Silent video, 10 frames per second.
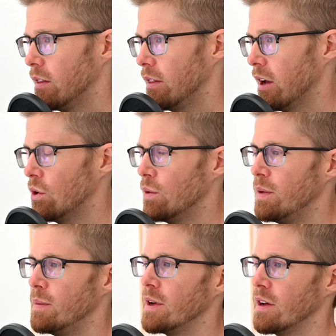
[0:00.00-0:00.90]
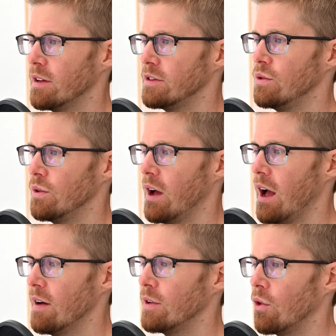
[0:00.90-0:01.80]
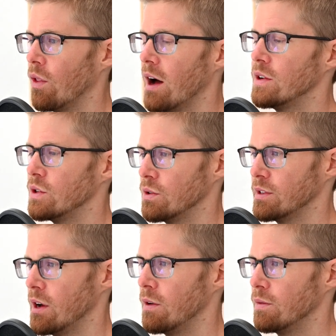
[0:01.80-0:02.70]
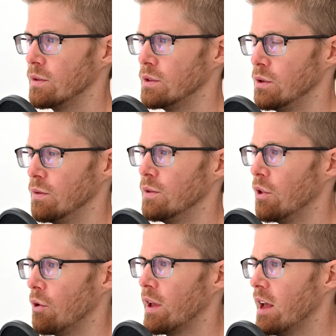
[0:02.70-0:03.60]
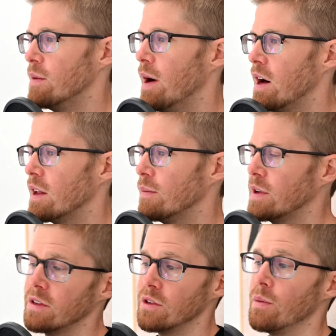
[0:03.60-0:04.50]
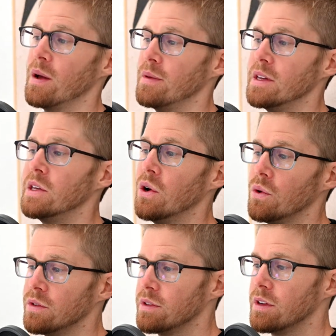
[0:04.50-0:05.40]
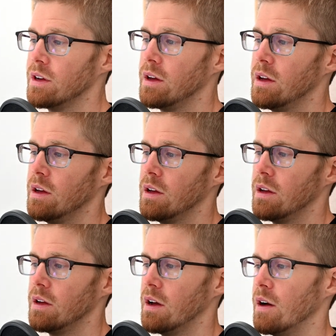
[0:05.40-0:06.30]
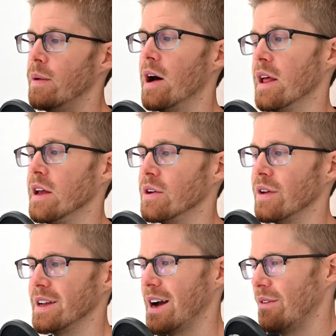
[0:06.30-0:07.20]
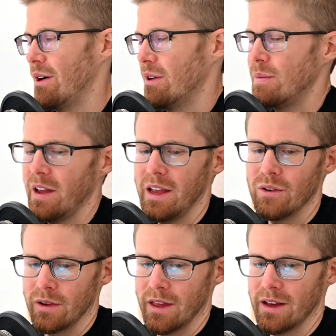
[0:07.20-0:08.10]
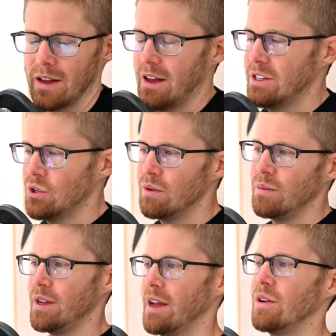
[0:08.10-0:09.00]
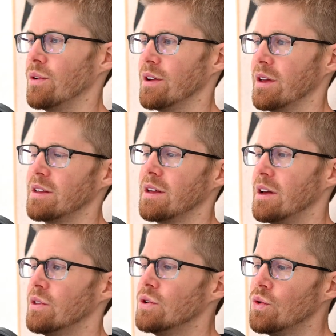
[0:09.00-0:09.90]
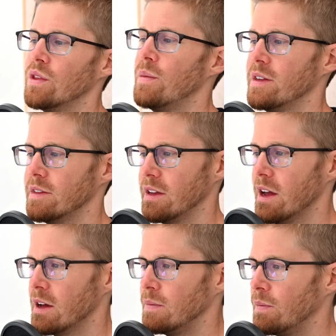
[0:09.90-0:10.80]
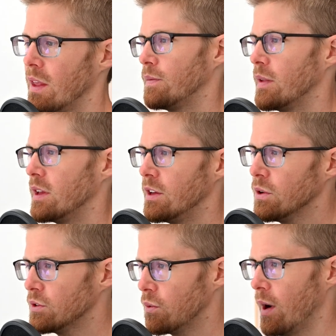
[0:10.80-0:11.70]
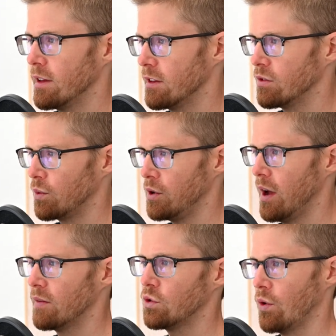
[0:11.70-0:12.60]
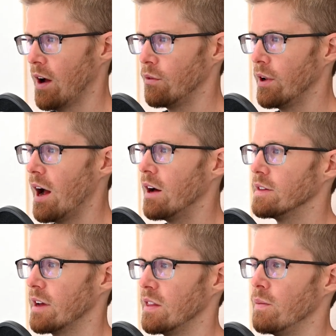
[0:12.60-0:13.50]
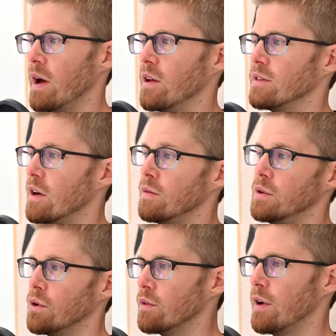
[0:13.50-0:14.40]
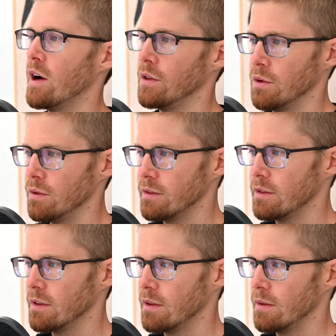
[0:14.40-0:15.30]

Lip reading: That could be because you haven't allowed yourself to feel okay about it because there might be guilt about anger. Like, why would I be angry that I shouldn't be angry? Like, they're doing the best they can. Guilt arises when you have traveled outside the bounds of your values.